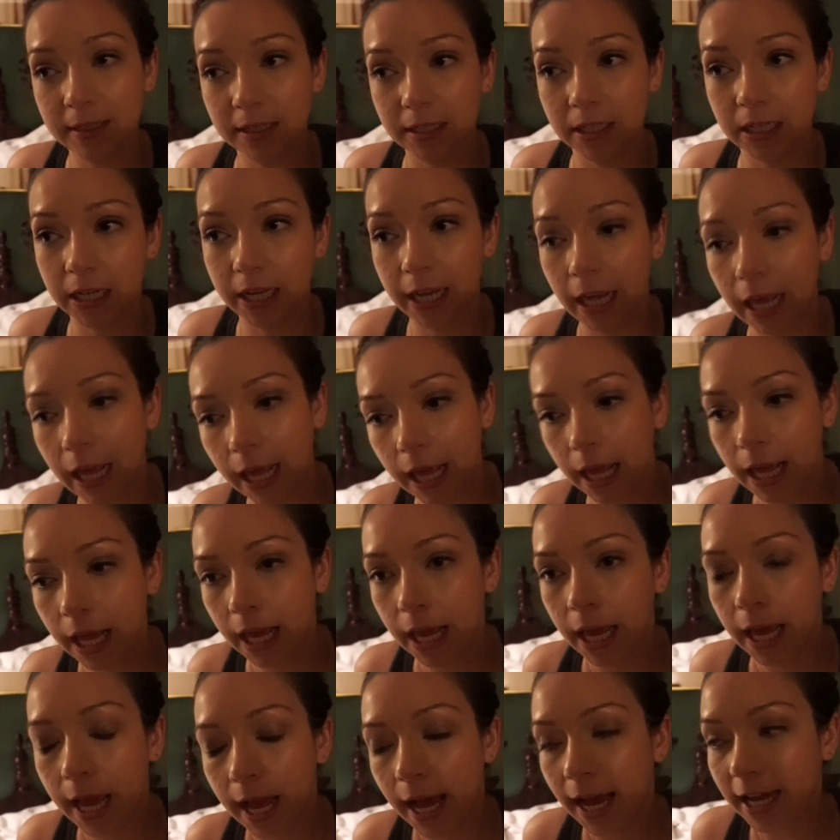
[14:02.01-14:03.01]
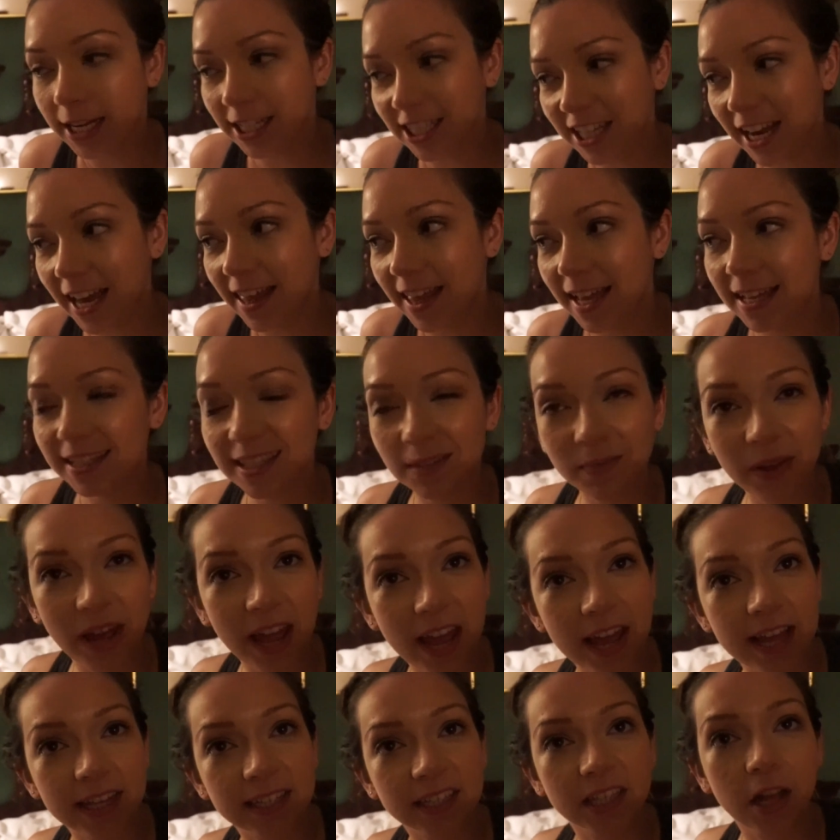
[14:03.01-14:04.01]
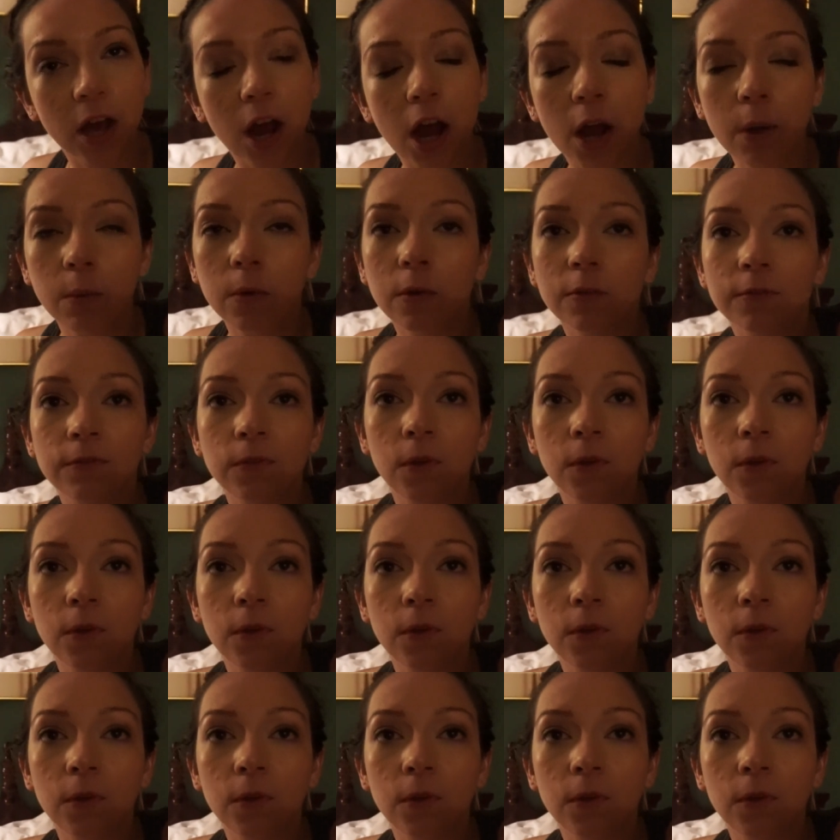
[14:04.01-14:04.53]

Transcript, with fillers: tonight. And yeah, that's about it. So I will